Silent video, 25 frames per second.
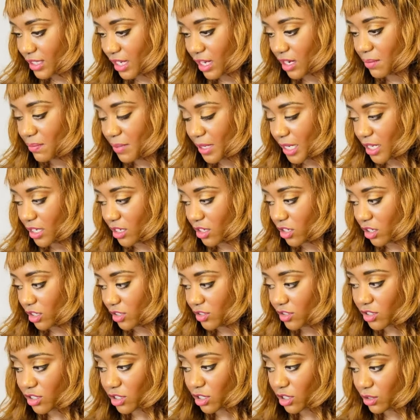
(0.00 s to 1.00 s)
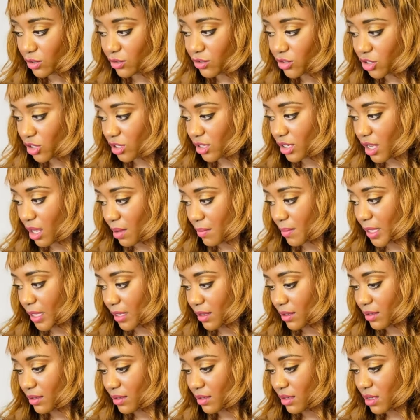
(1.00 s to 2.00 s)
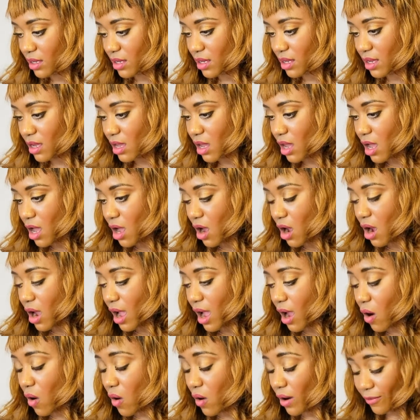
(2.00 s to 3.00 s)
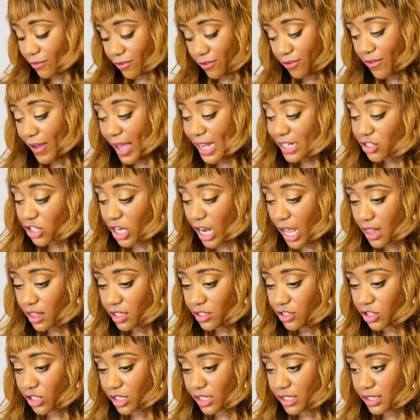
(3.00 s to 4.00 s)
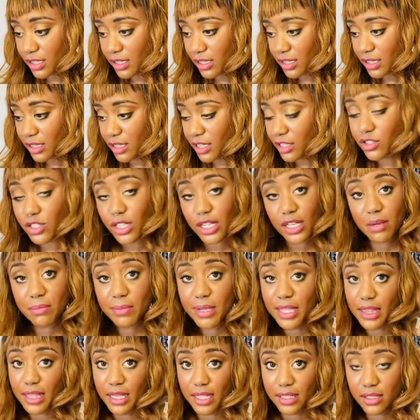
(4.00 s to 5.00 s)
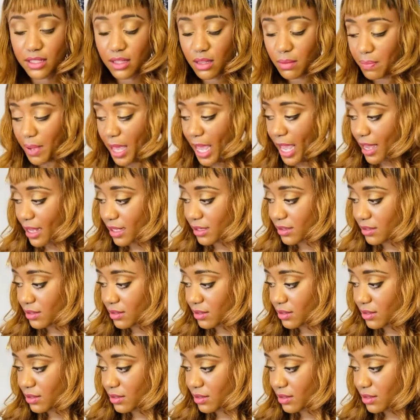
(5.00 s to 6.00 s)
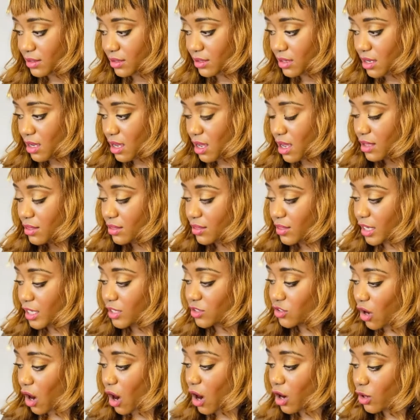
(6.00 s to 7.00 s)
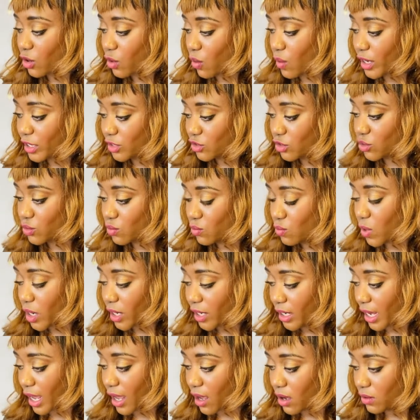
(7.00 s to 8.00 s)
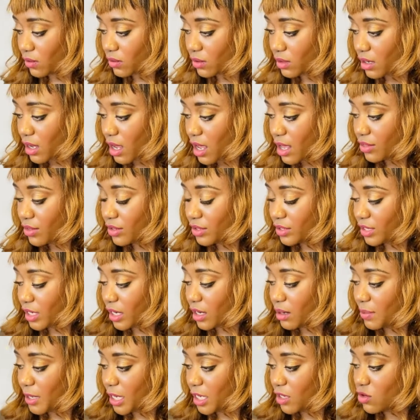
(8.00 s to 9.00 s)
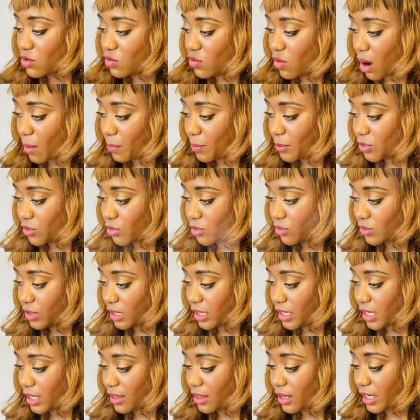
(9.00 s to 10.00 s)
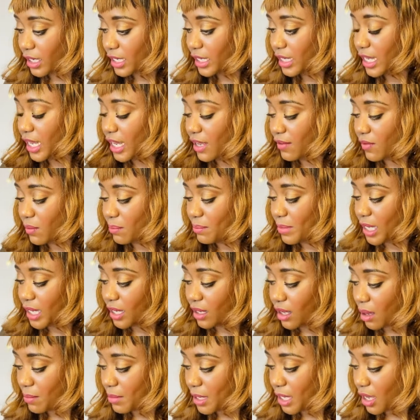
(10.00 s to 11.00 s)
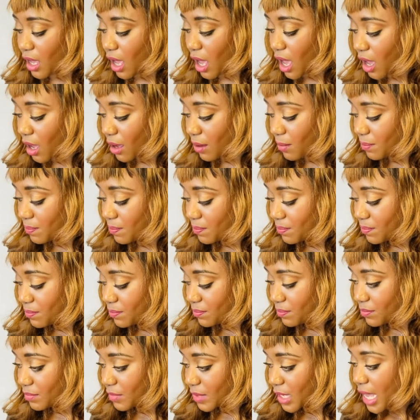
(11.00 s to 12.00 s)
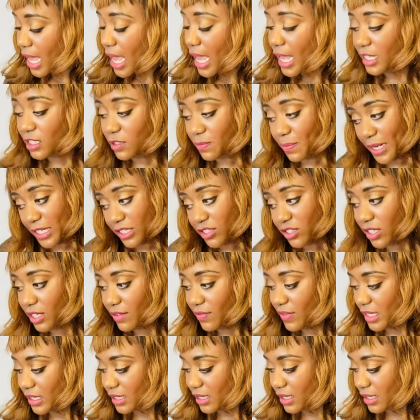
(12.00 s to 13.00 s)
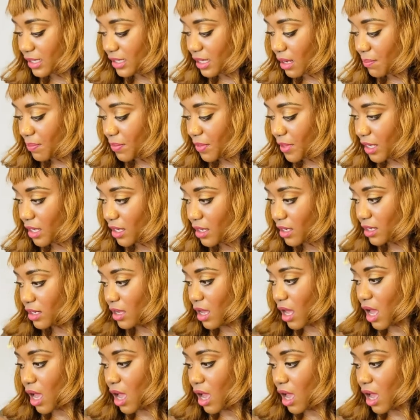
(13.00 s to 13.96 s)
going to be a good solution coming. Or if you've had challenges, these are going to be things of the past. Things are going to work out. There's going to be a new opportunity. There can even be coming up, especially if this is something